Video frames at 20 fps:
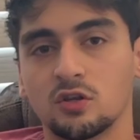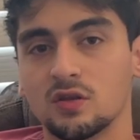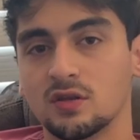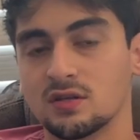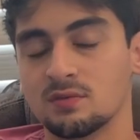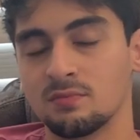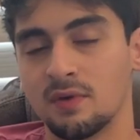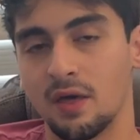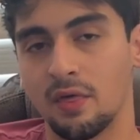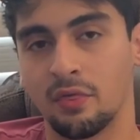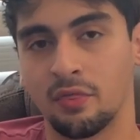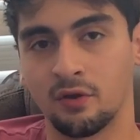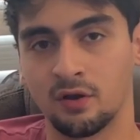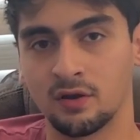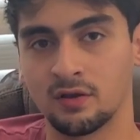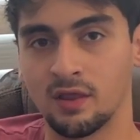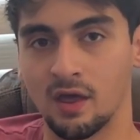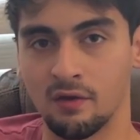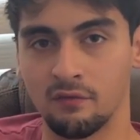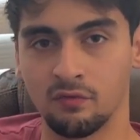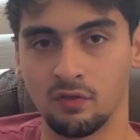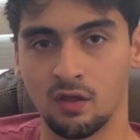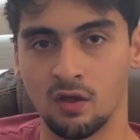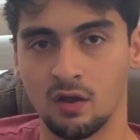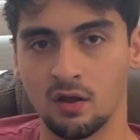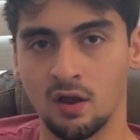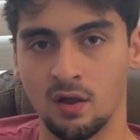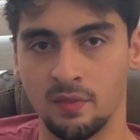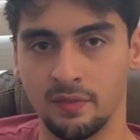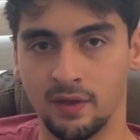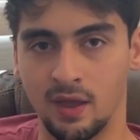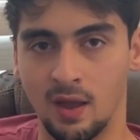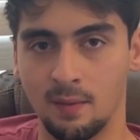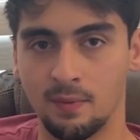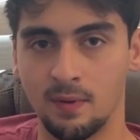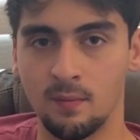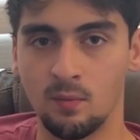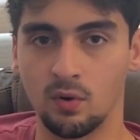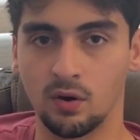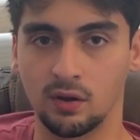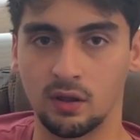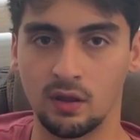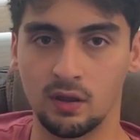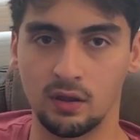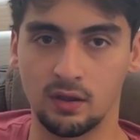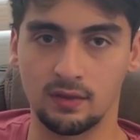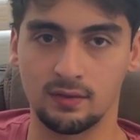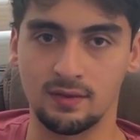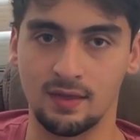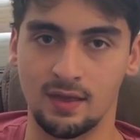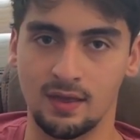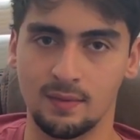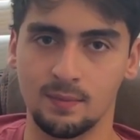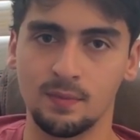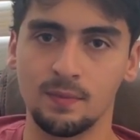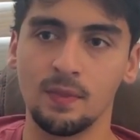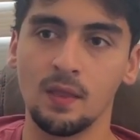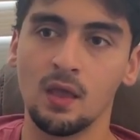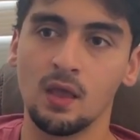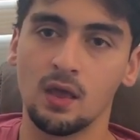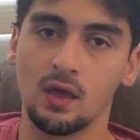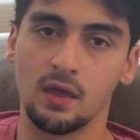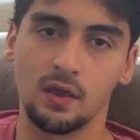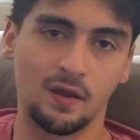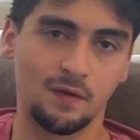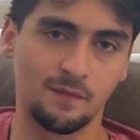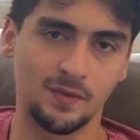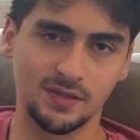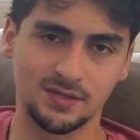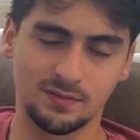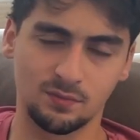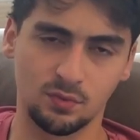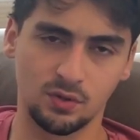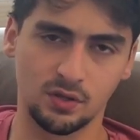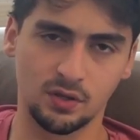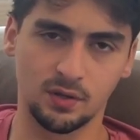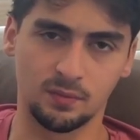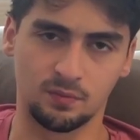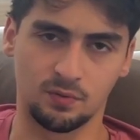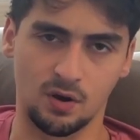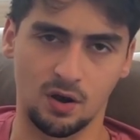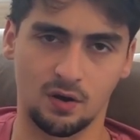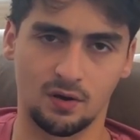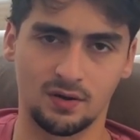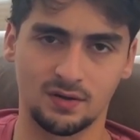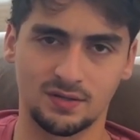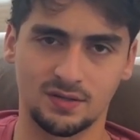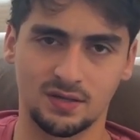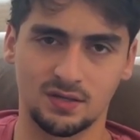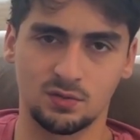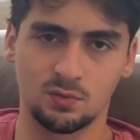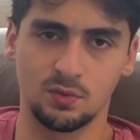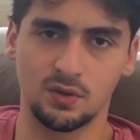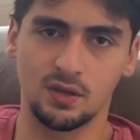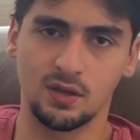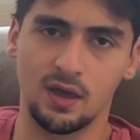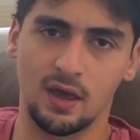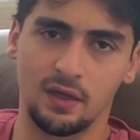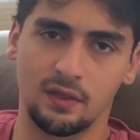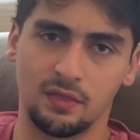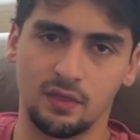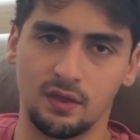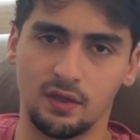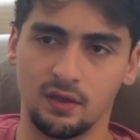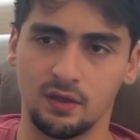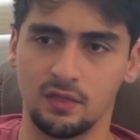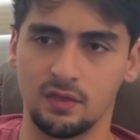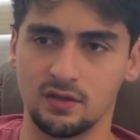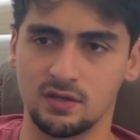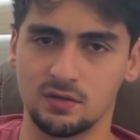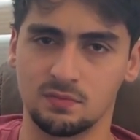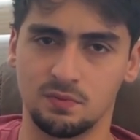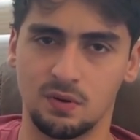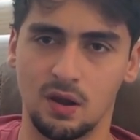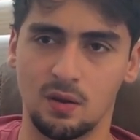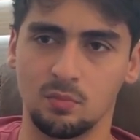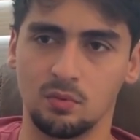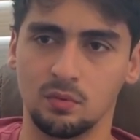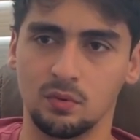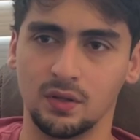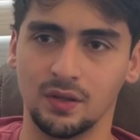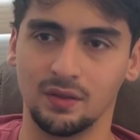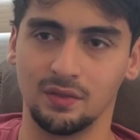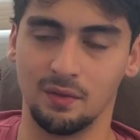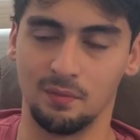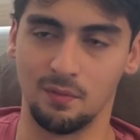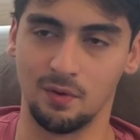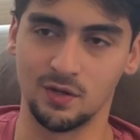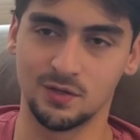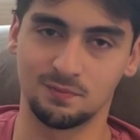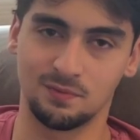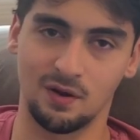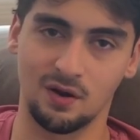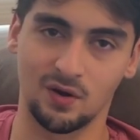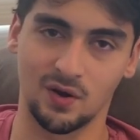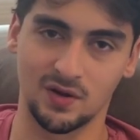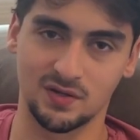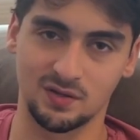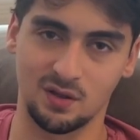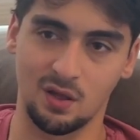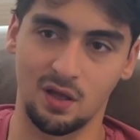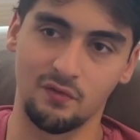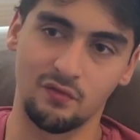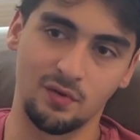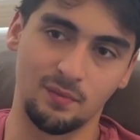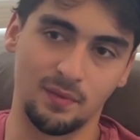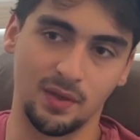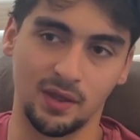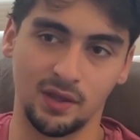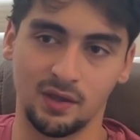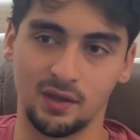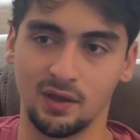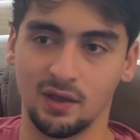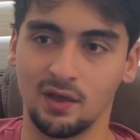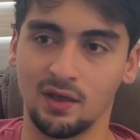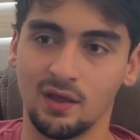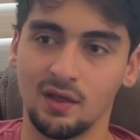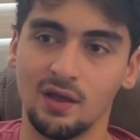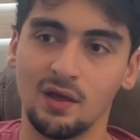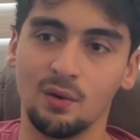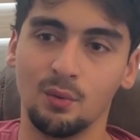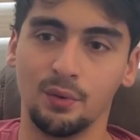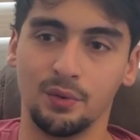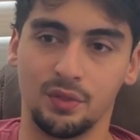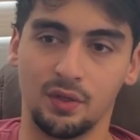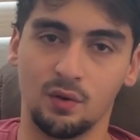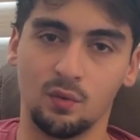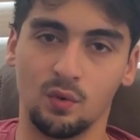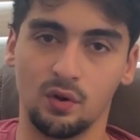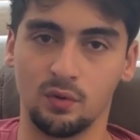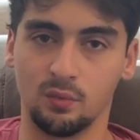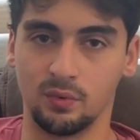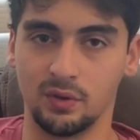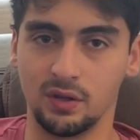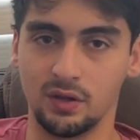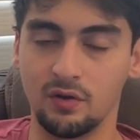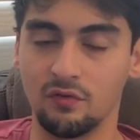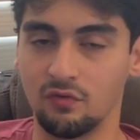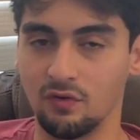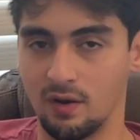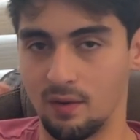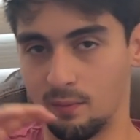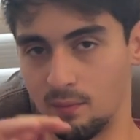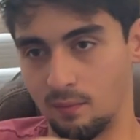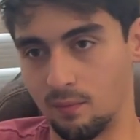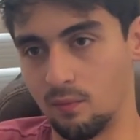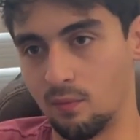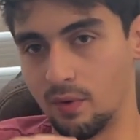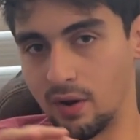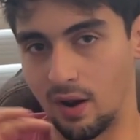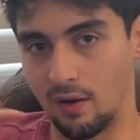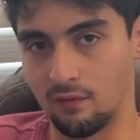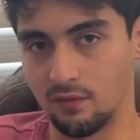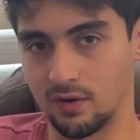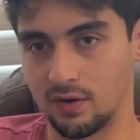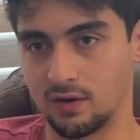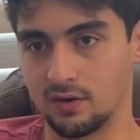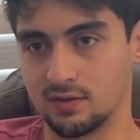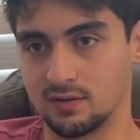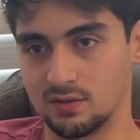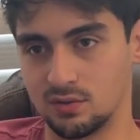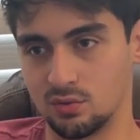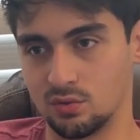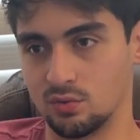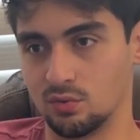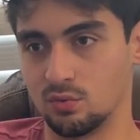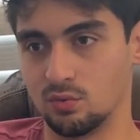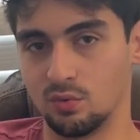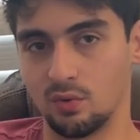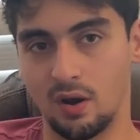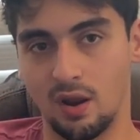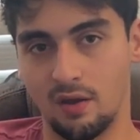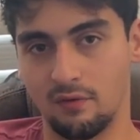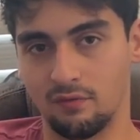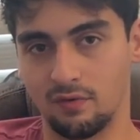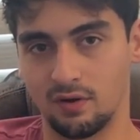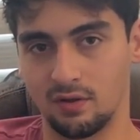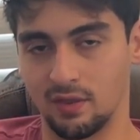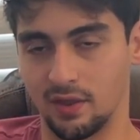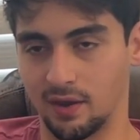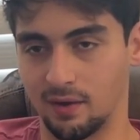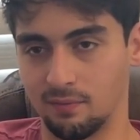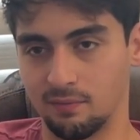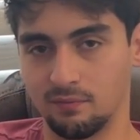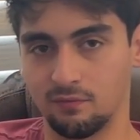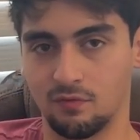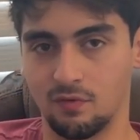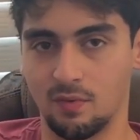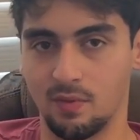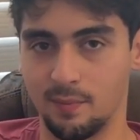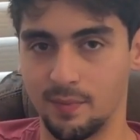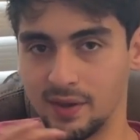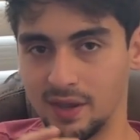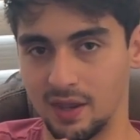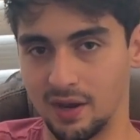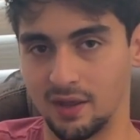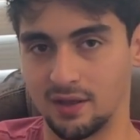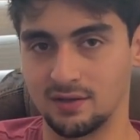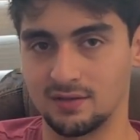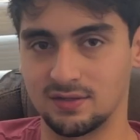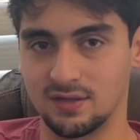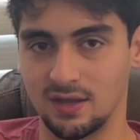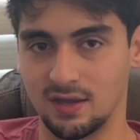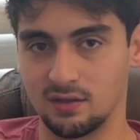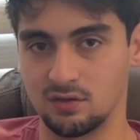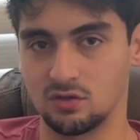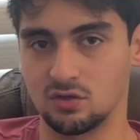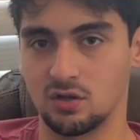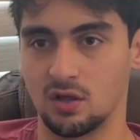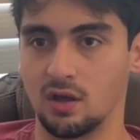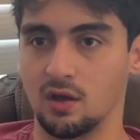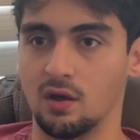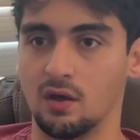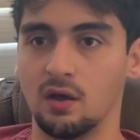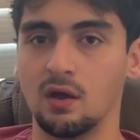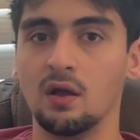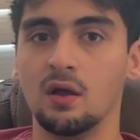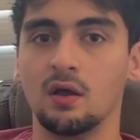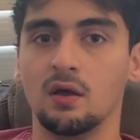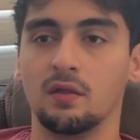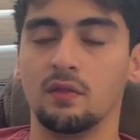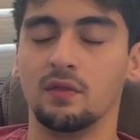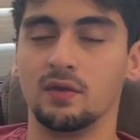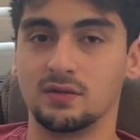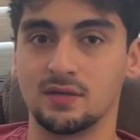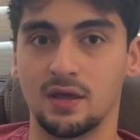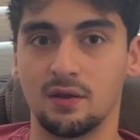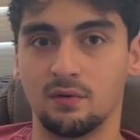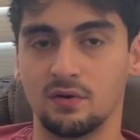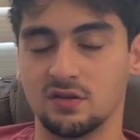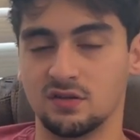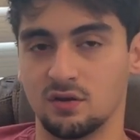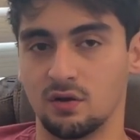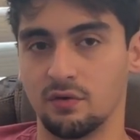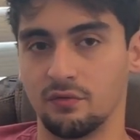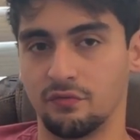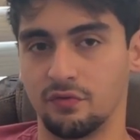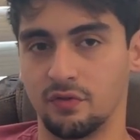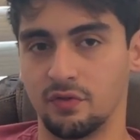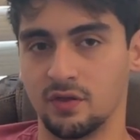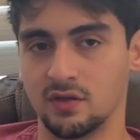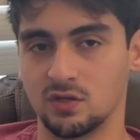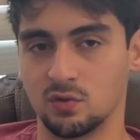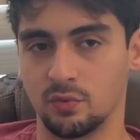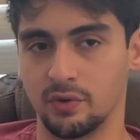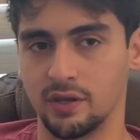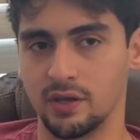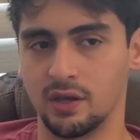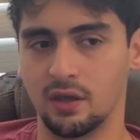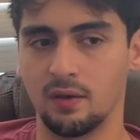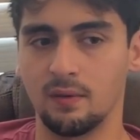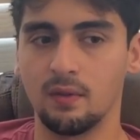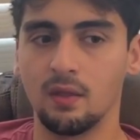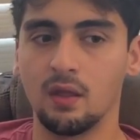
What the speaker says: this is my third devlog on the app I'm working, KeyTab, and I've made some really good progress this week. I think this is probably the most progress I'll ever make within 1 week from whatever to whatever, like from the beginning stage to this end result for this week.